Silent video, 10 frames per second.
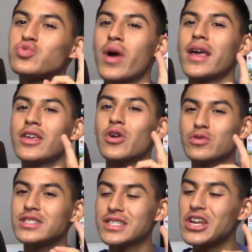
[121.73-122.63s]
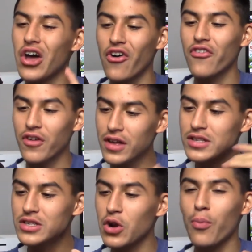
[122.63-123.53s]
right, you know, just enough
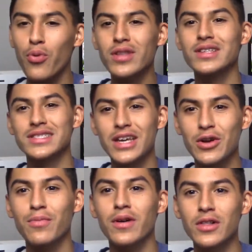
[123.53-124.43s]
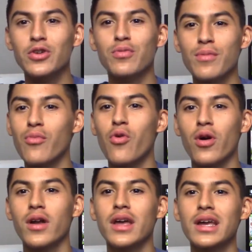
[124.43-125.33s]
to, you know, bring the setup a little bit
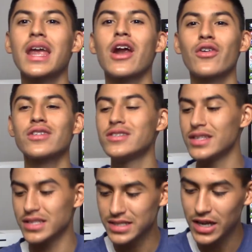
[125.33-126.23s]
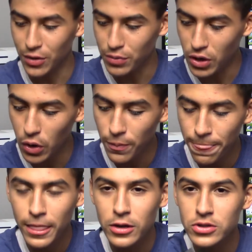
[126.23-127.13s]
more character to the setup, you know.
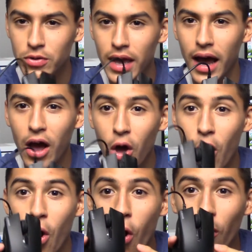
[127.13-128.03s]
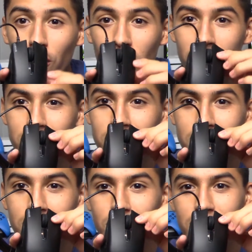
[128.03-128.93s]
So yeah, overall, like as
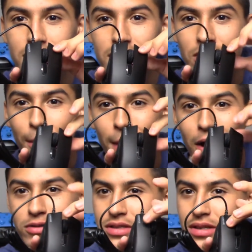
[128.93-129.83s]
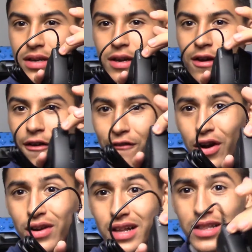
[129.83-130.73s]
you can see here, the mouse,
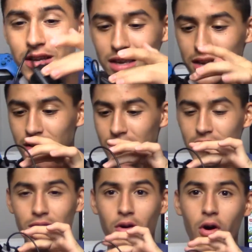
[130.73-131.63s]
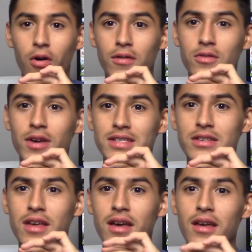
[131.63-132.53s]
very clicky. Oh, you guys
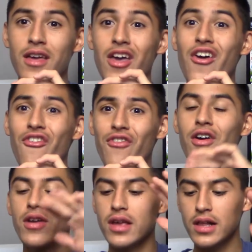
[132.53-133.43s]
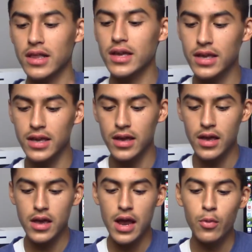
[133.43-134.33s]
hear that? Very clicky.
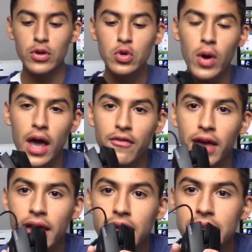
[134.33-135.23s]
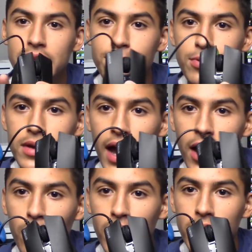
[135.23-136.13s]
And we do have a
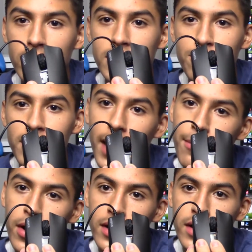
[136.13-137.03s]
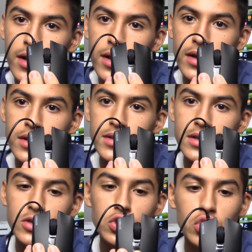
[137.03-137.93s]
DPI right here, DPI button to
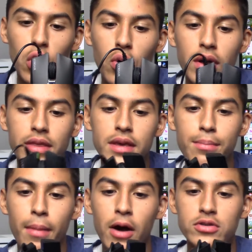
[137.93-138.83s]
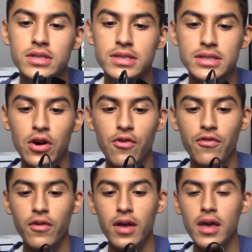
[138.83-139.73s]
control the mouse
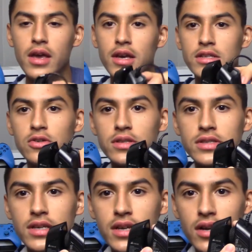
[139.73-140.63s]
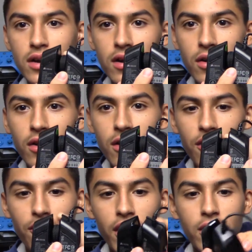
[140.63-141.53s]
itself. As you can see here,
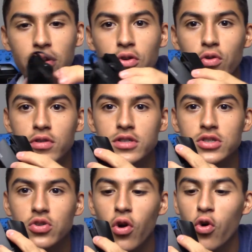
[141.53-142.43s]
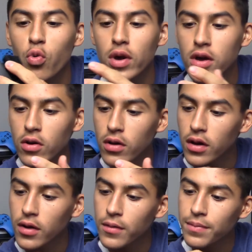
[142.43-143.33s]
very cool, the scroll wheel.
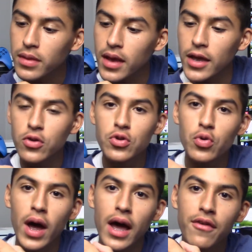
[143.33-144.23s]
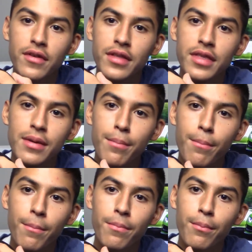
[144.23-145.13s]
And you do have
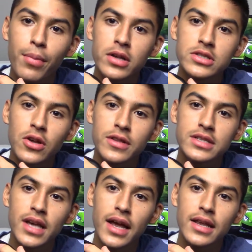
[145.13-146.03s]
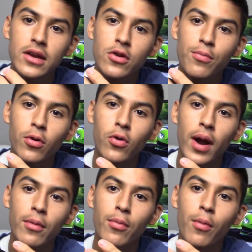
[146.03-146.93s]
the buttons on the side here, your
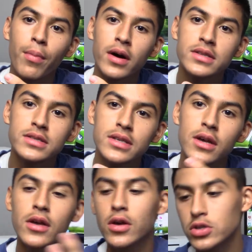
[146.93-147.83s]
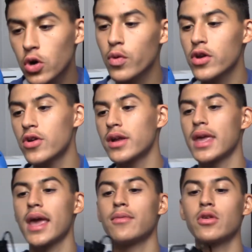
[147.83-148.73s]
programmable buttons. So when you're in a
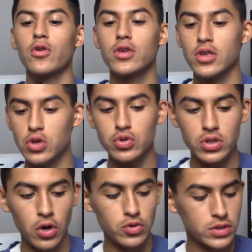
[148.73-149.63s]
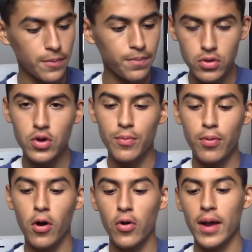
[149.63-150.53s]
game, you know, you can use those. You can
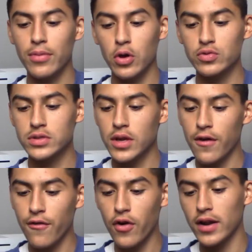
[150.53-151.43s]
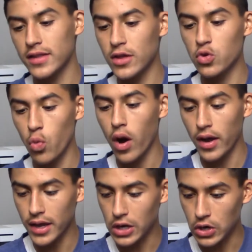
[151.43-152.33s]
program those for anything you
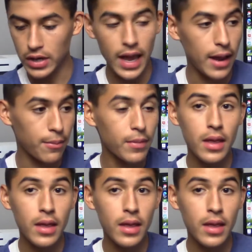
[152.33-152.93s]
want in your game.